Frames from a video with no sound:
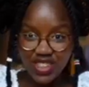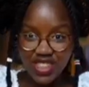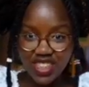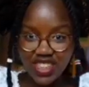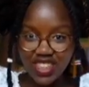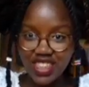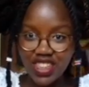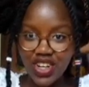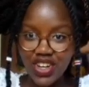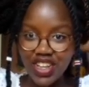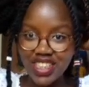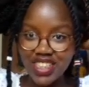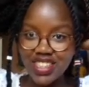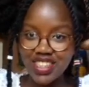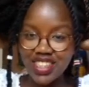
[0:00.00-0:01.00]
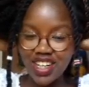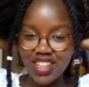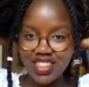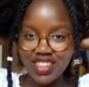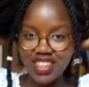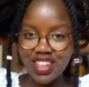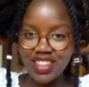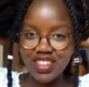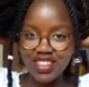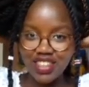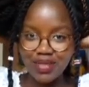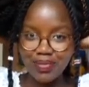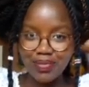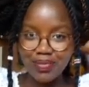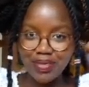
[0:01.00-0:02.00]
This is how it has ended
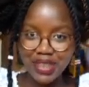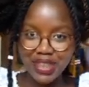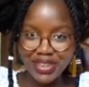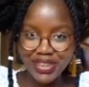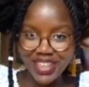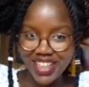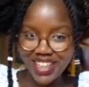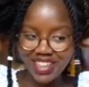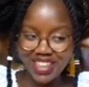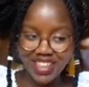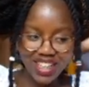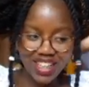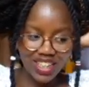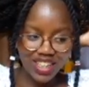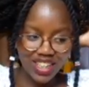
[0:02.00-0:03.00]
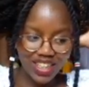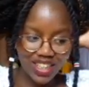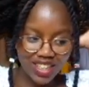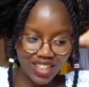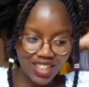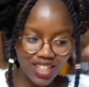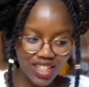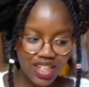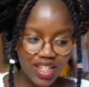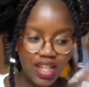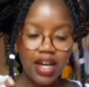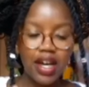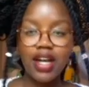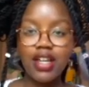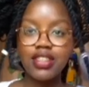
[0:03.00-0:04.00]
up looking like.
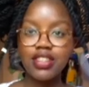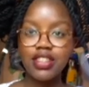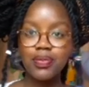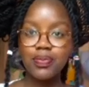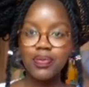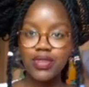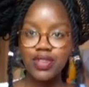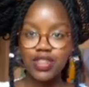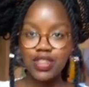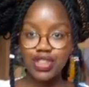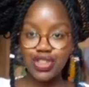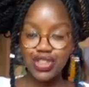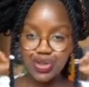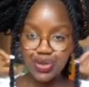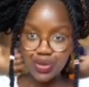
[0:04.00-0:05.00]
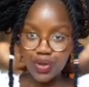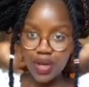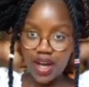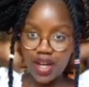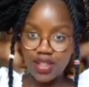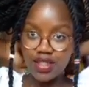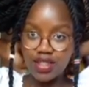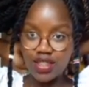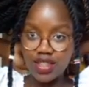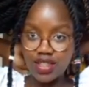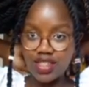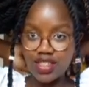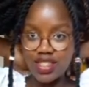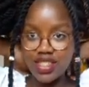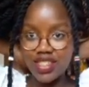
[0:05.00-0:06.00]
I just put these two at the
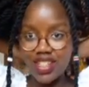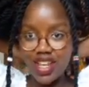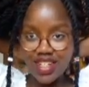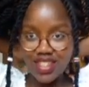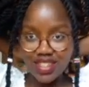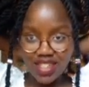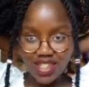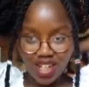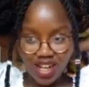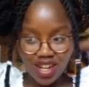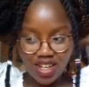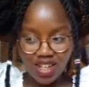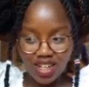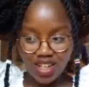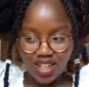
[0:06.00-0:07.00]
center.